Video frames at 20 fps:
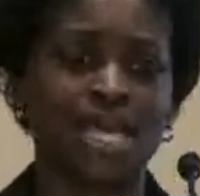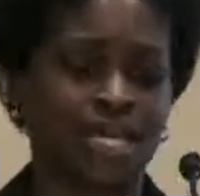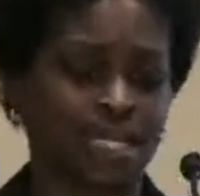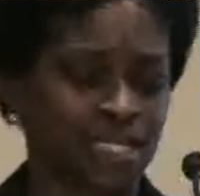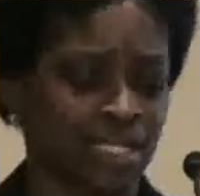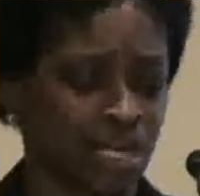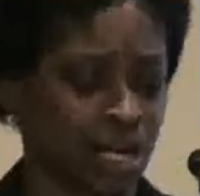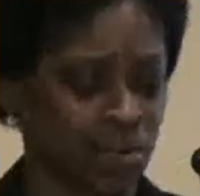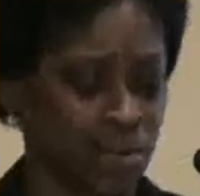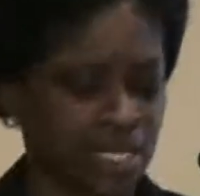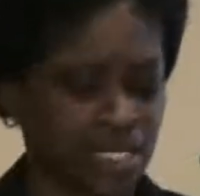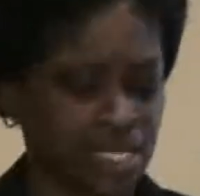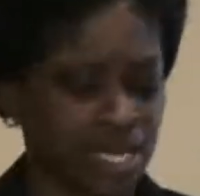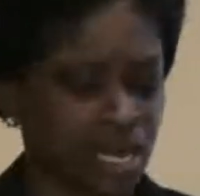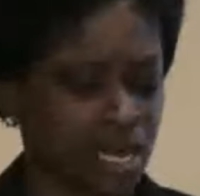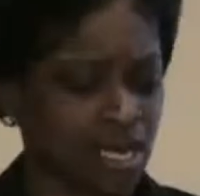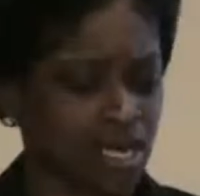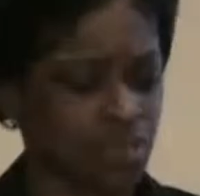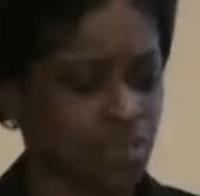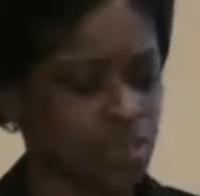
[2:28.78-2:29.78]
economic
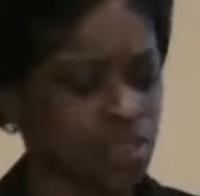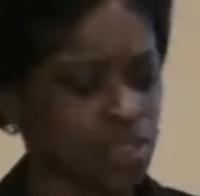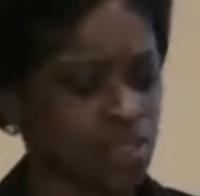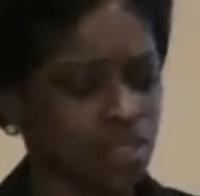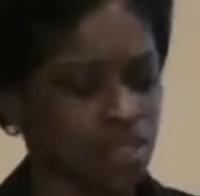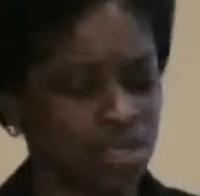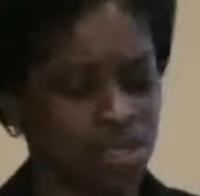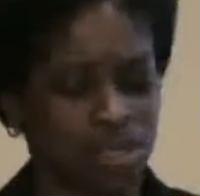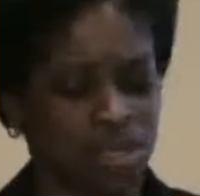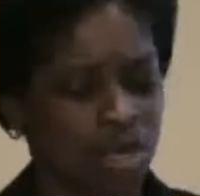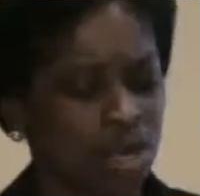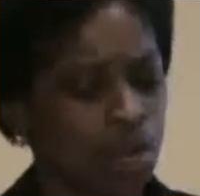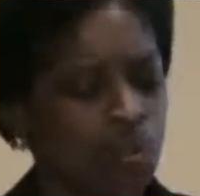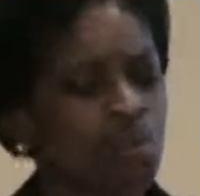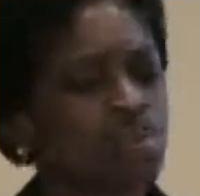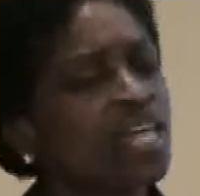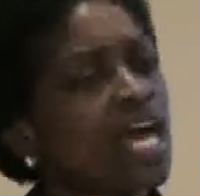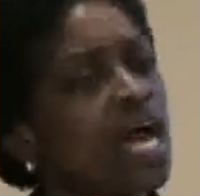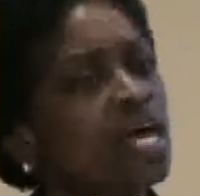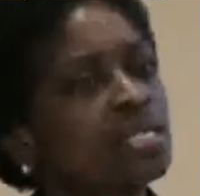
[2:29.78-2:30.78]
times,
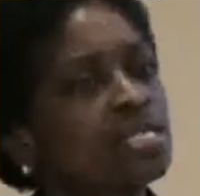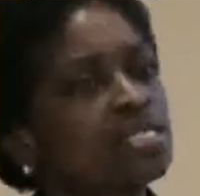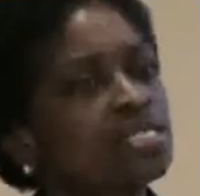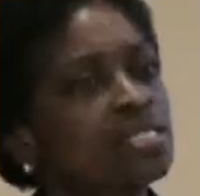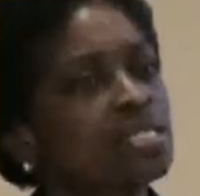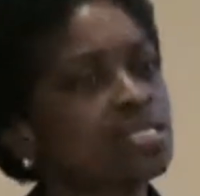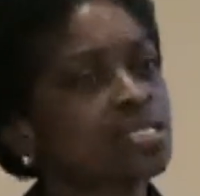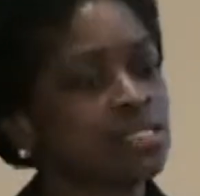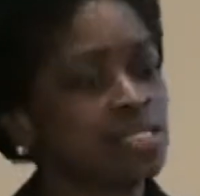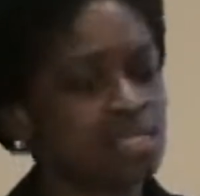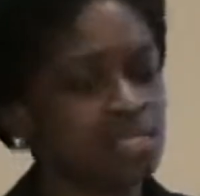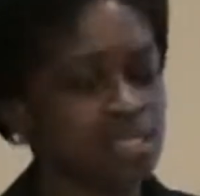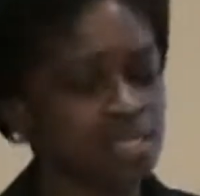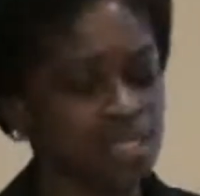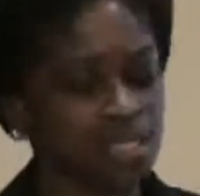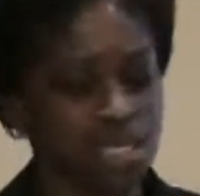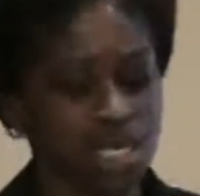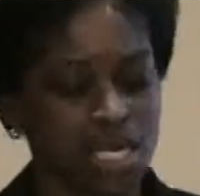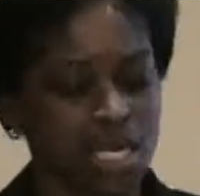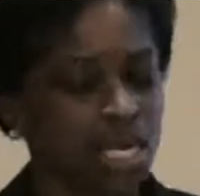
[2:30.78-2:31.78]
without
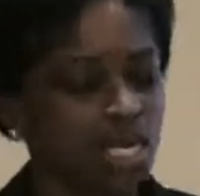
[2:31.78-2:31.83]
assistance,